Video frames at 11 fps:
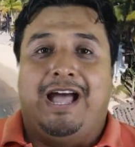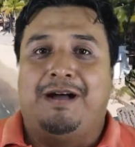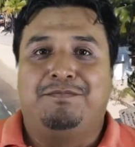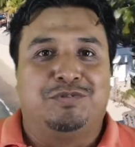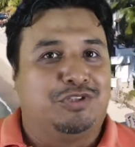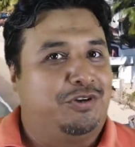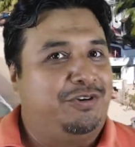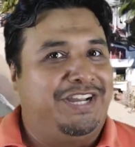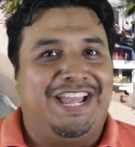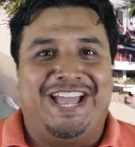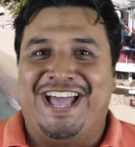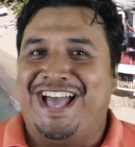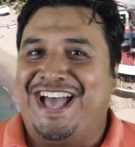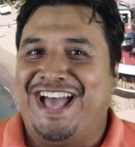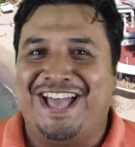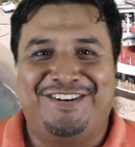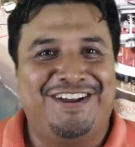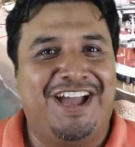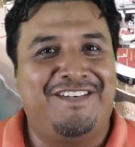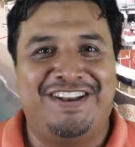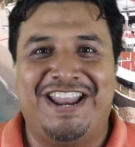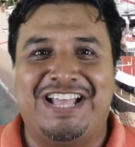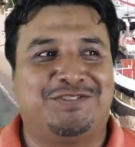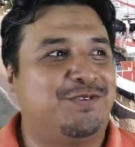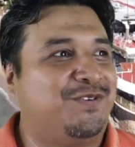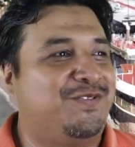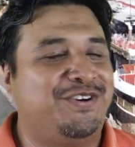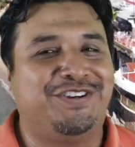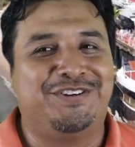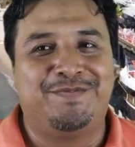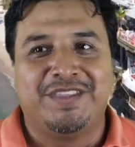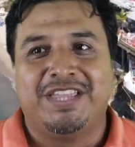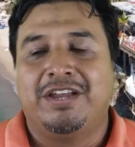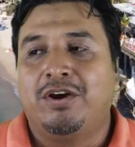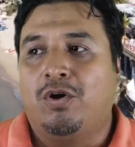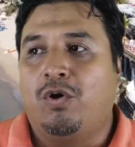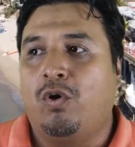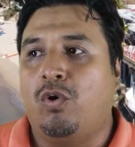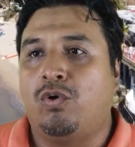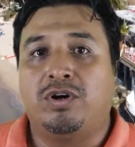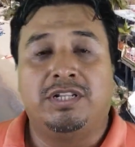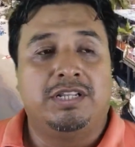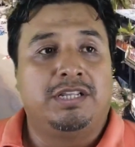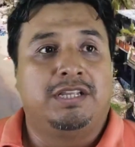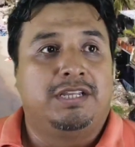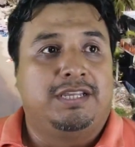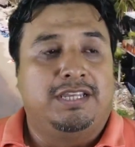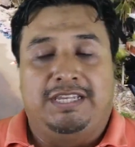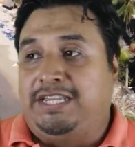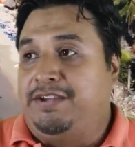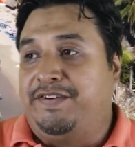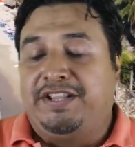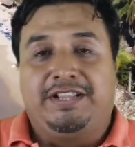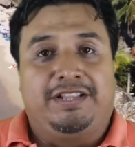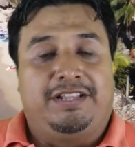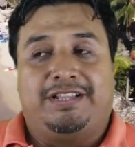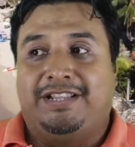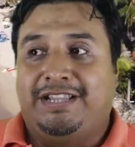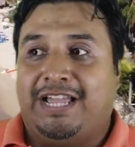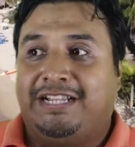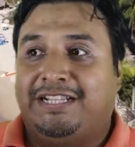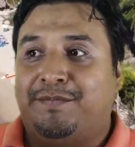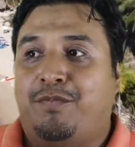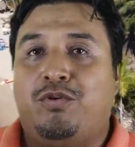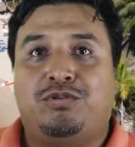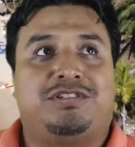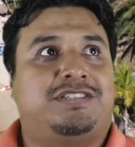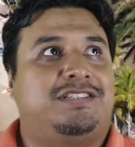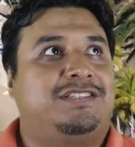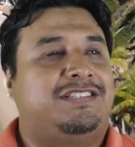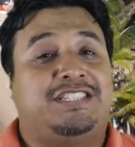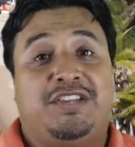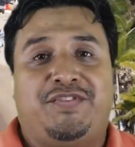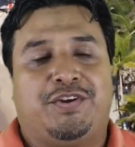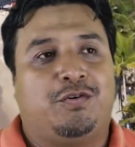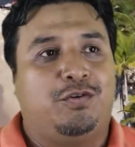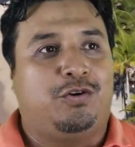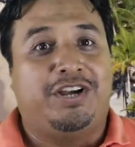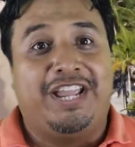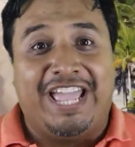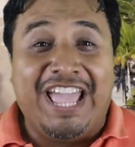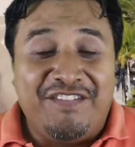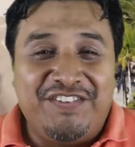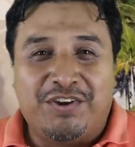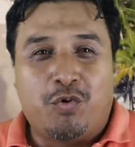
I'm sorry, I don't have an answer for you. Or even like the most difficult or heavy